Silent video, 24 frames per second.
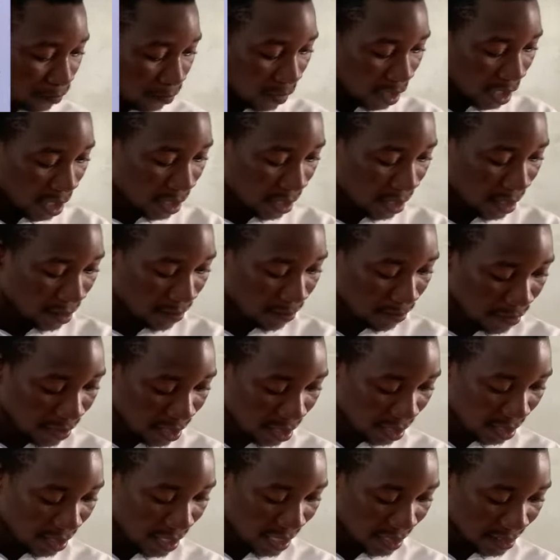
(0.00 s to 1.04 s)
And
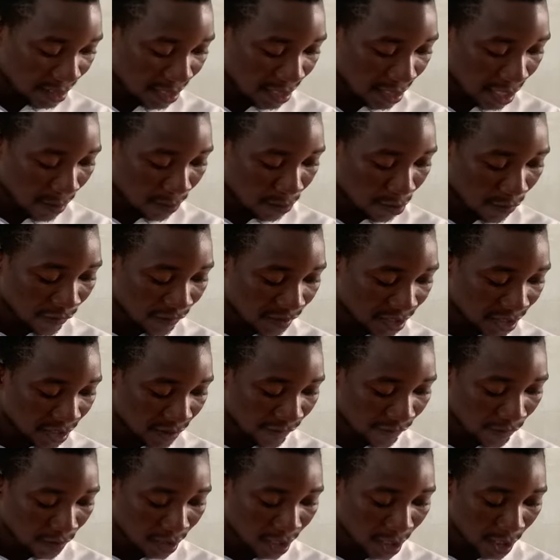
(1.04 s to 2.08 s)
B, they are saying that provision
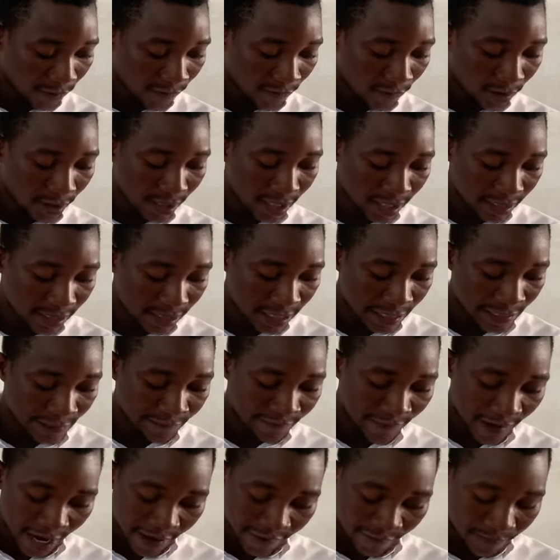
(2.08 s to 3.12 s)
for doubtful debt is
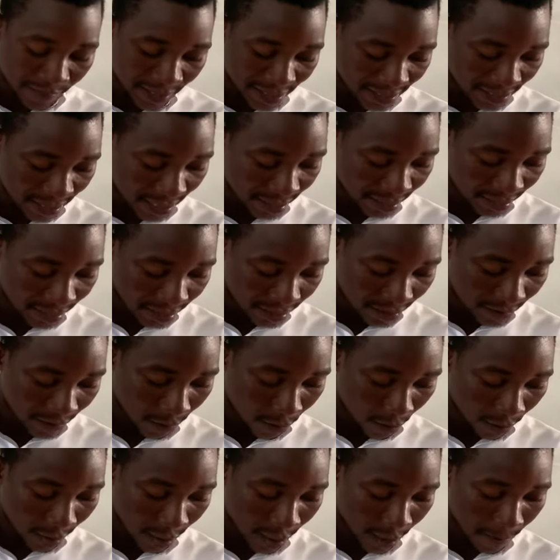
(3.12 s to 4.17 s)
5%.
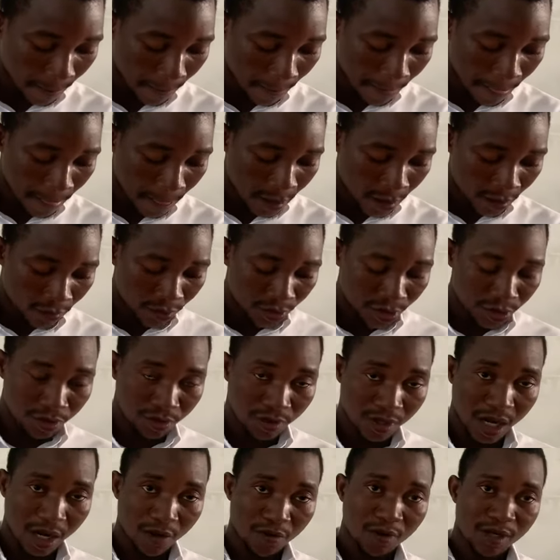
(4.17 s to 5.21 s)
Okay, we should
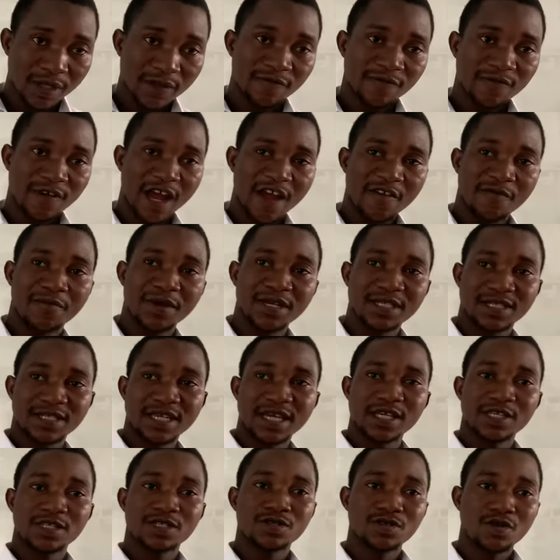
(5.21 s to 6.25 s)
calculate
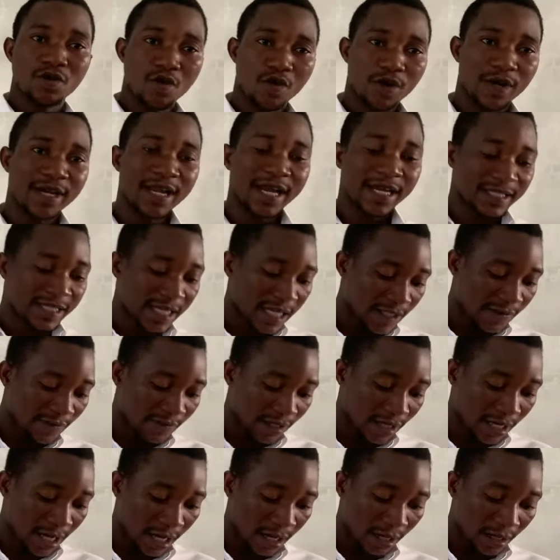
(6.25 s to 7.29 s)
5% on debtors
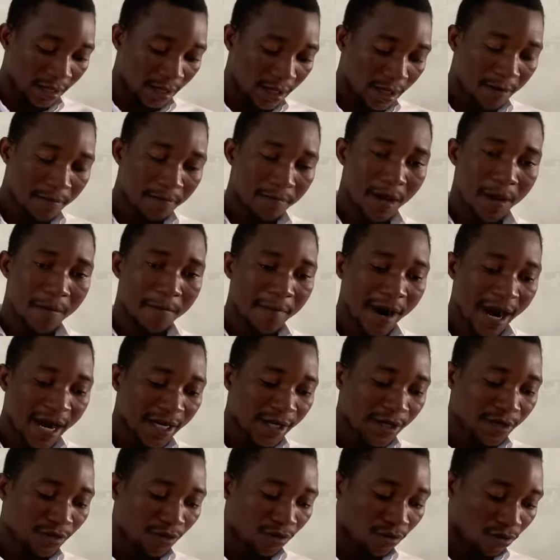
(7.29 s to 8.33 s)
figure. But
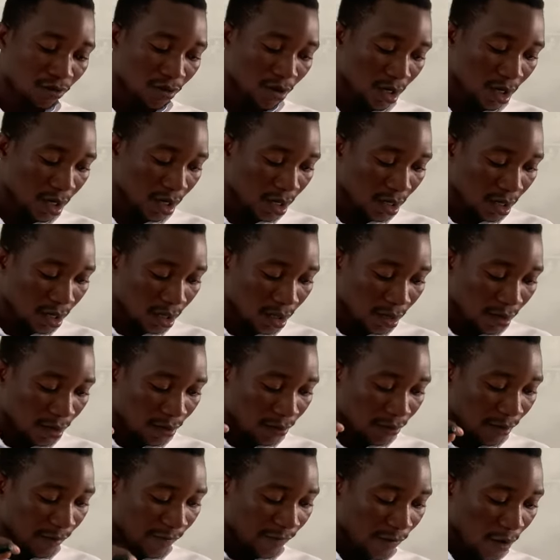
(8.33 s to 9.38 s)
mind you,
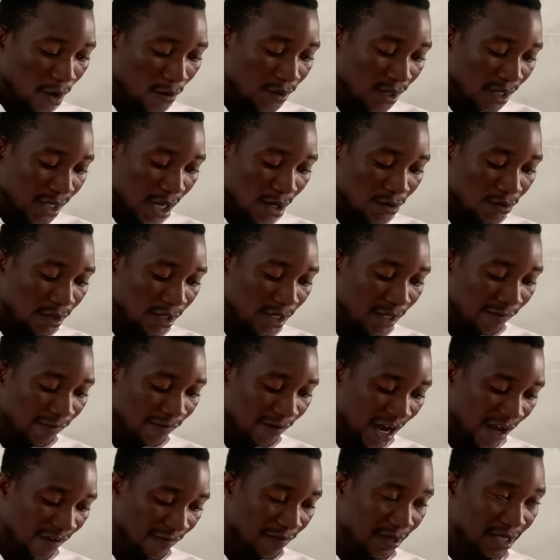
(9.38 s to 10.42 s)
before we calculate the
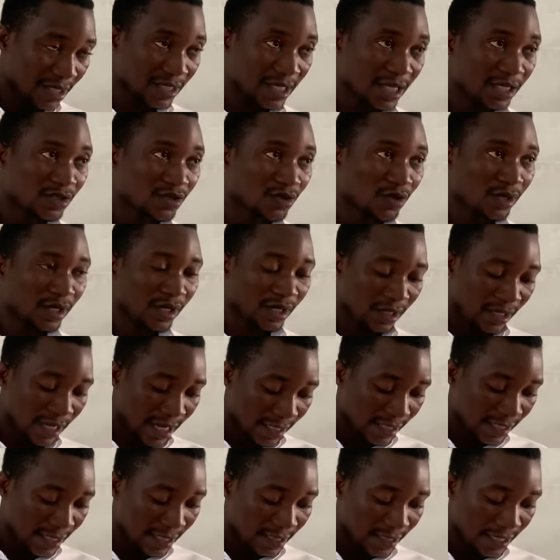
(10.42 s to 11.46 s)
5% on
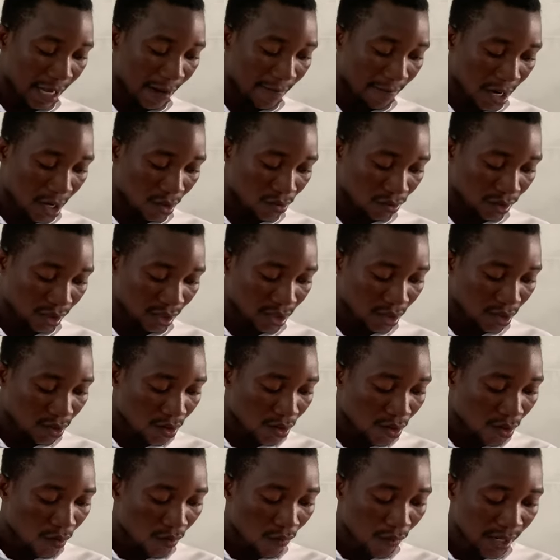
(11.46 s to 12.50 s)
debtors amount,
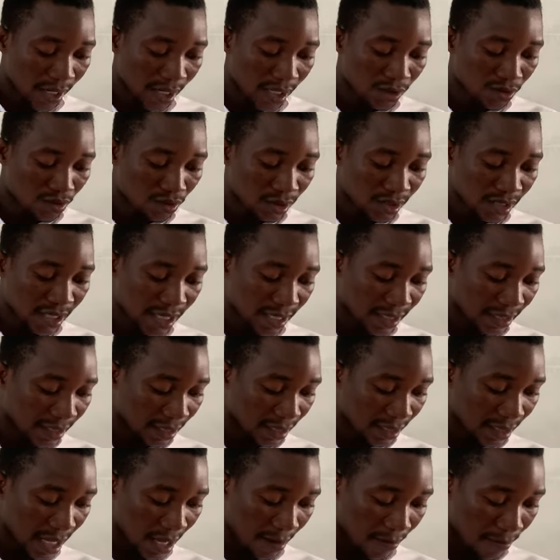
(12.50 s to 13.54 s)
we need to take
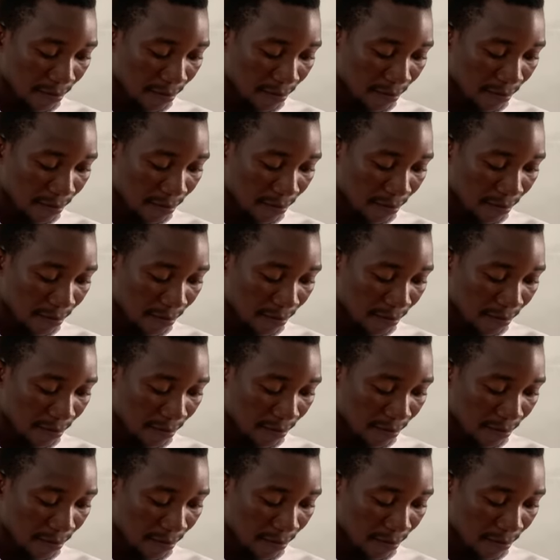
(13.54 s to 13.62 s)
the